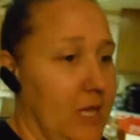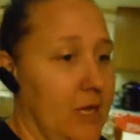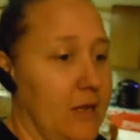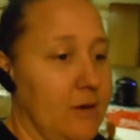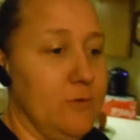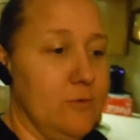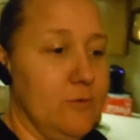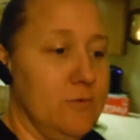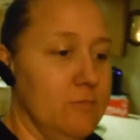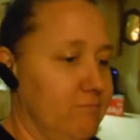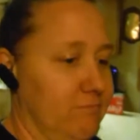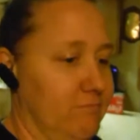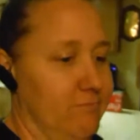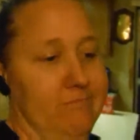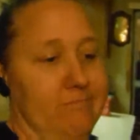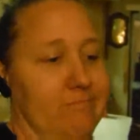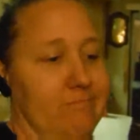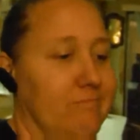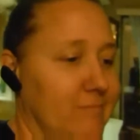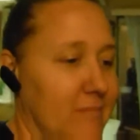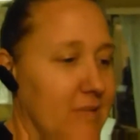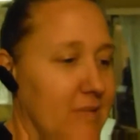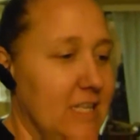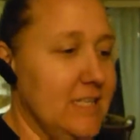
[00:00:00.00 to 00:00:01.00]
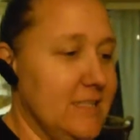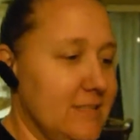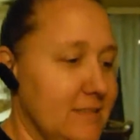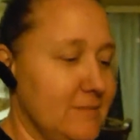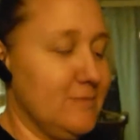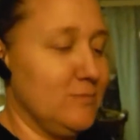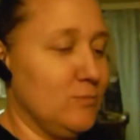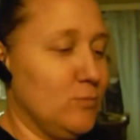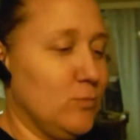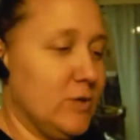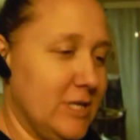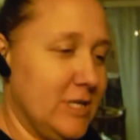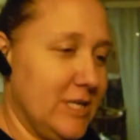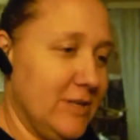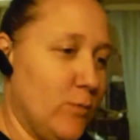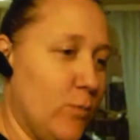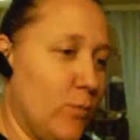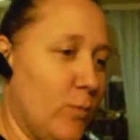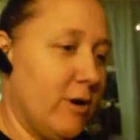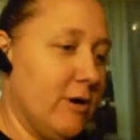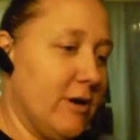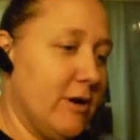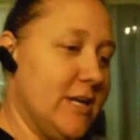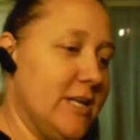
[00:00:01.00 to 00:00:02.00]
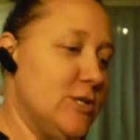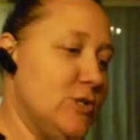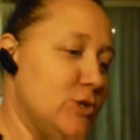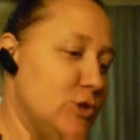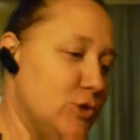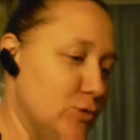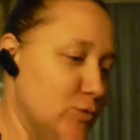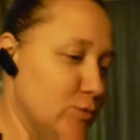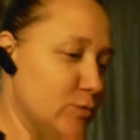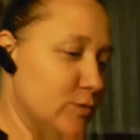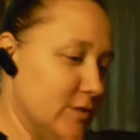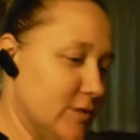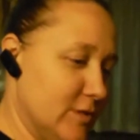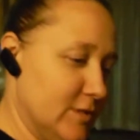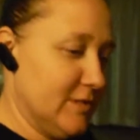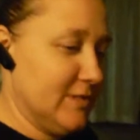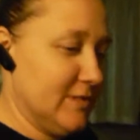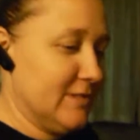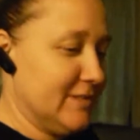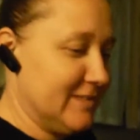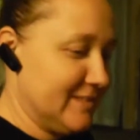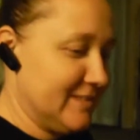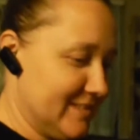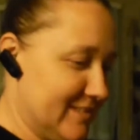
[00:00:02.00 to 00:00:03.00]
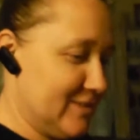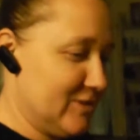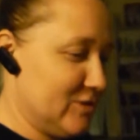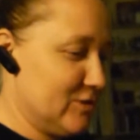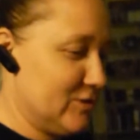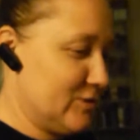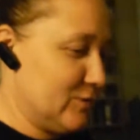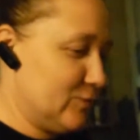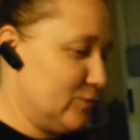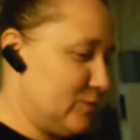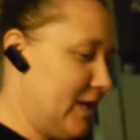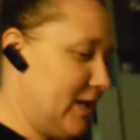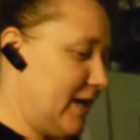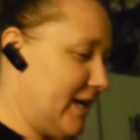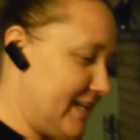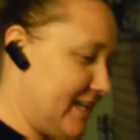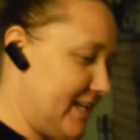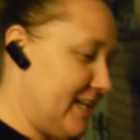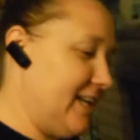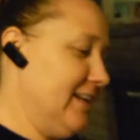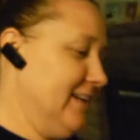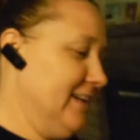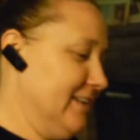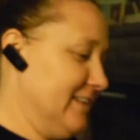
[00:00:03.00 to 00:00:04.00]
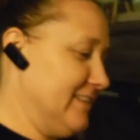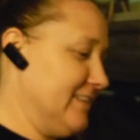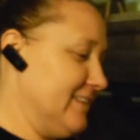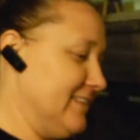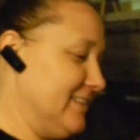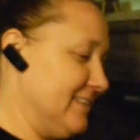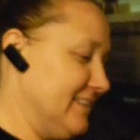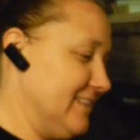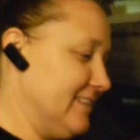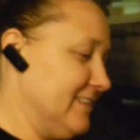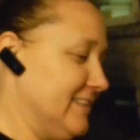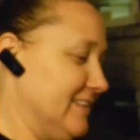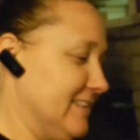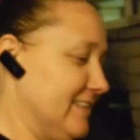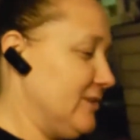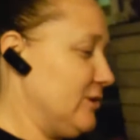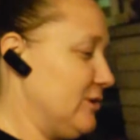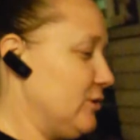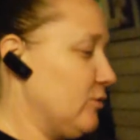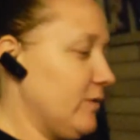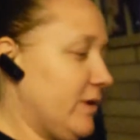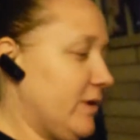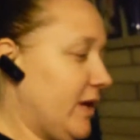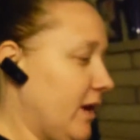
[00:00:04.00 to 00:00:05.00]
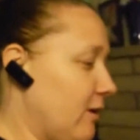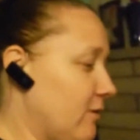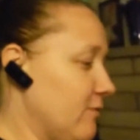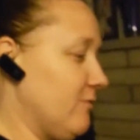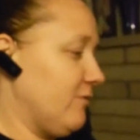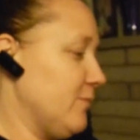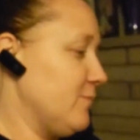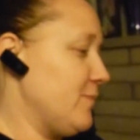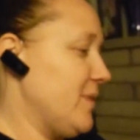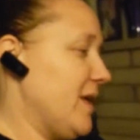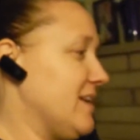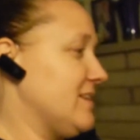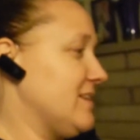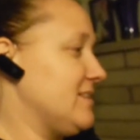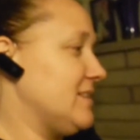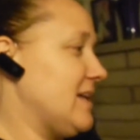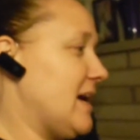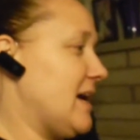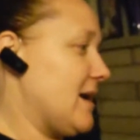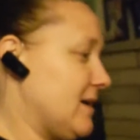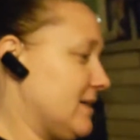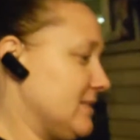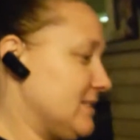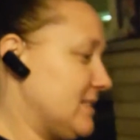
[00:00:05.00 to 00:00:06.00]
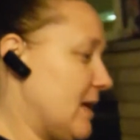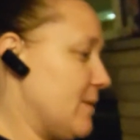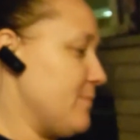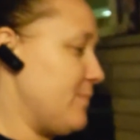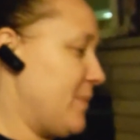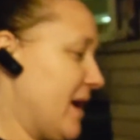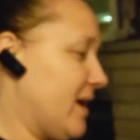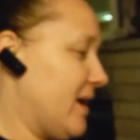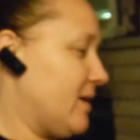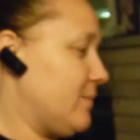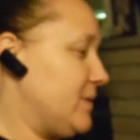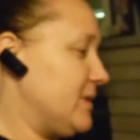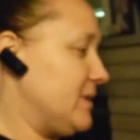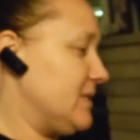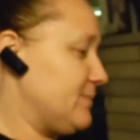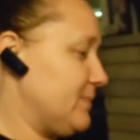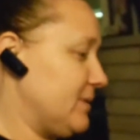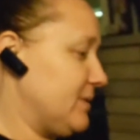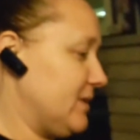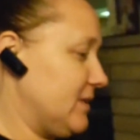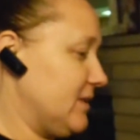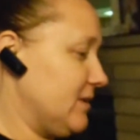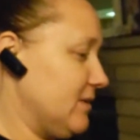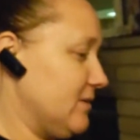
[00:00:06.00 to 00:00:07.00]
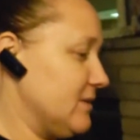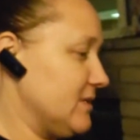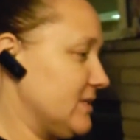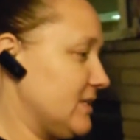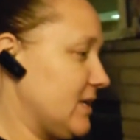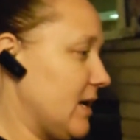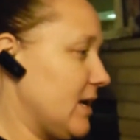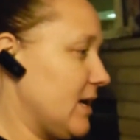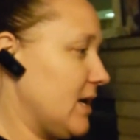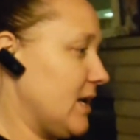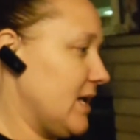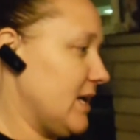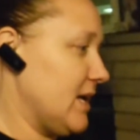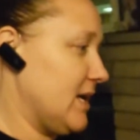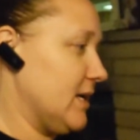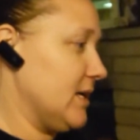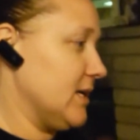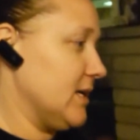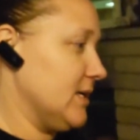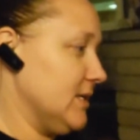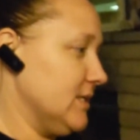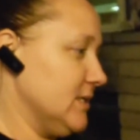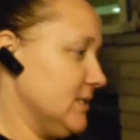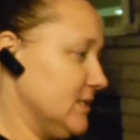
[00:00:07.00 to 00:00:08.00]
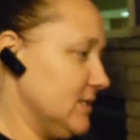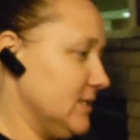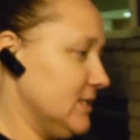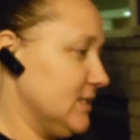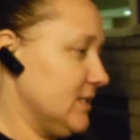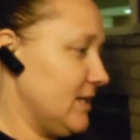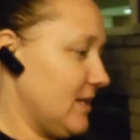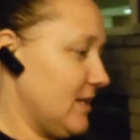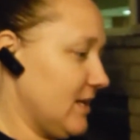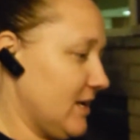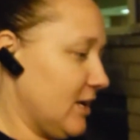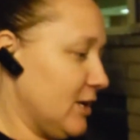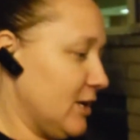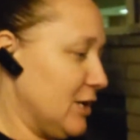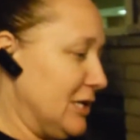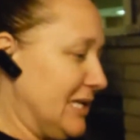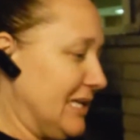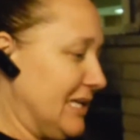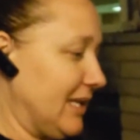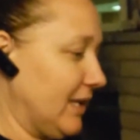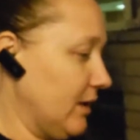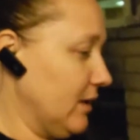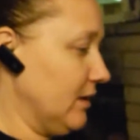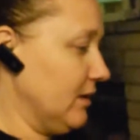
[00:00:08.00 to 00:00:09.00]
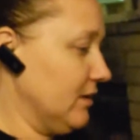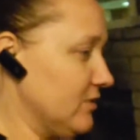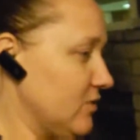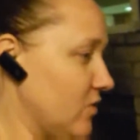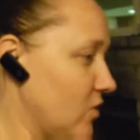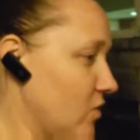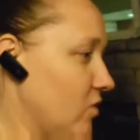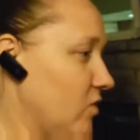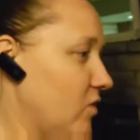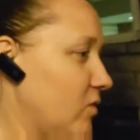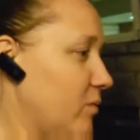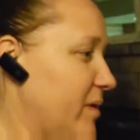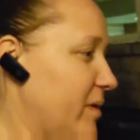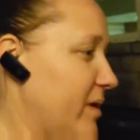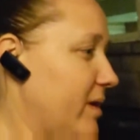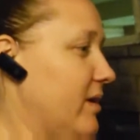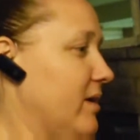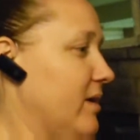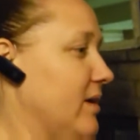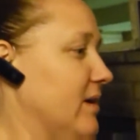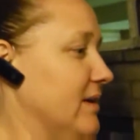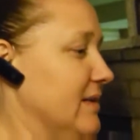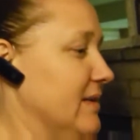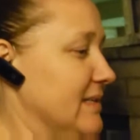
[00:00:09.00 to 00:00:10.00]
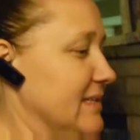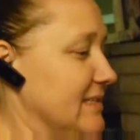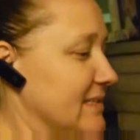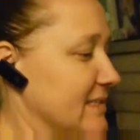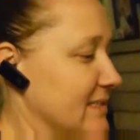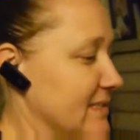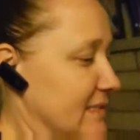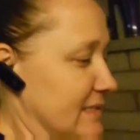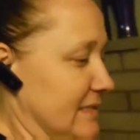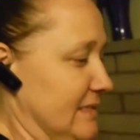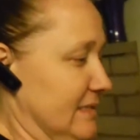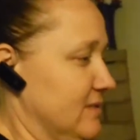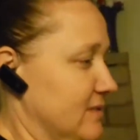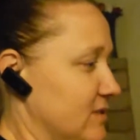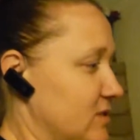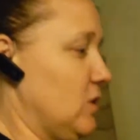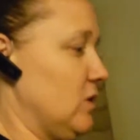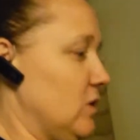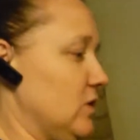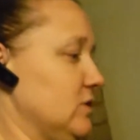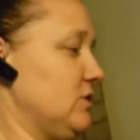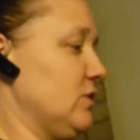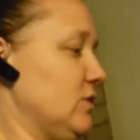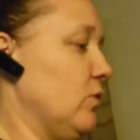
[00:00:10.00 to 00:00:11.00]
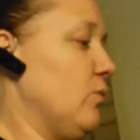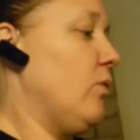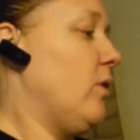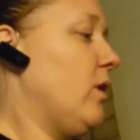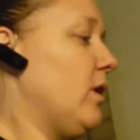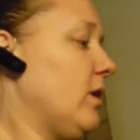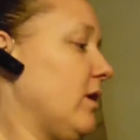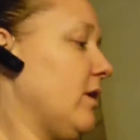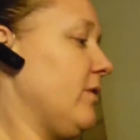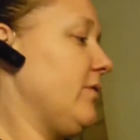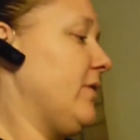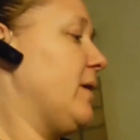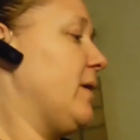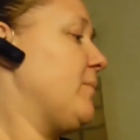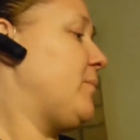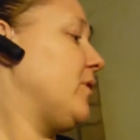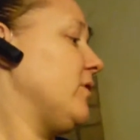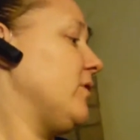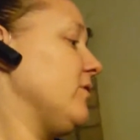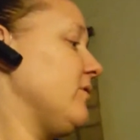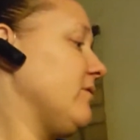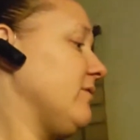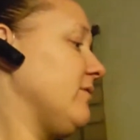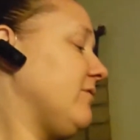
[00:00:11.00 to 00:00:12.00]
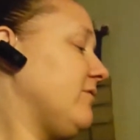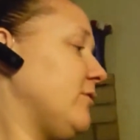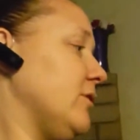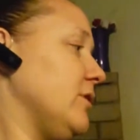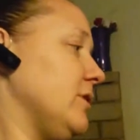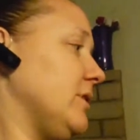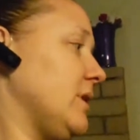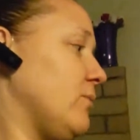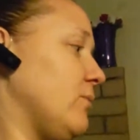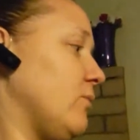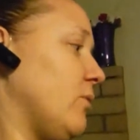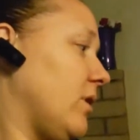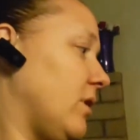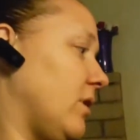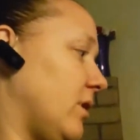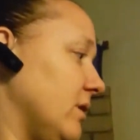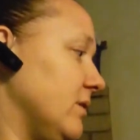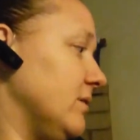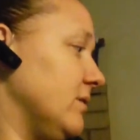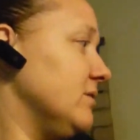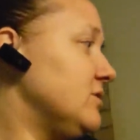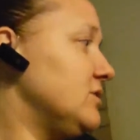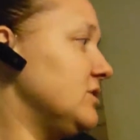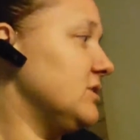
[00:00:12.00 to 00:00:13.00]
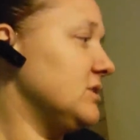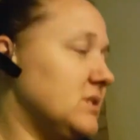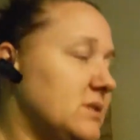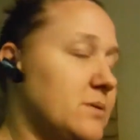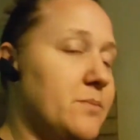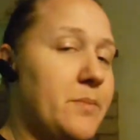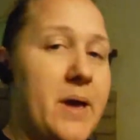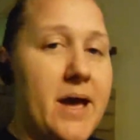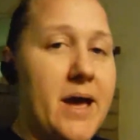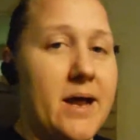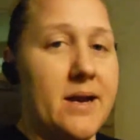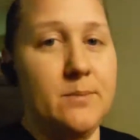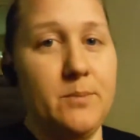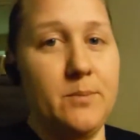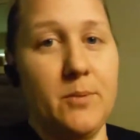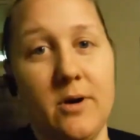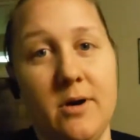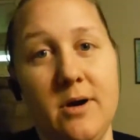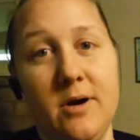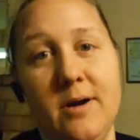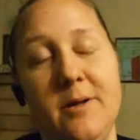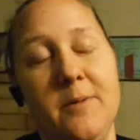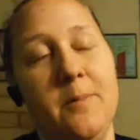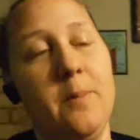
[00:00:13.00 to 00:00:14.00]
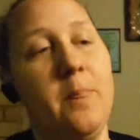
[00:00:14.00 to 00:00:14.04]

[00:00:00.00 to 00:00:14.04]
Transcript: Yeah, he wouldn't even wear any shoes. They're so tiny. You don't count from that to that because that back piece back there is kind of like a like a knee, so to speak. Dogs don't walk on that part of their foot. They walk on just the padded part.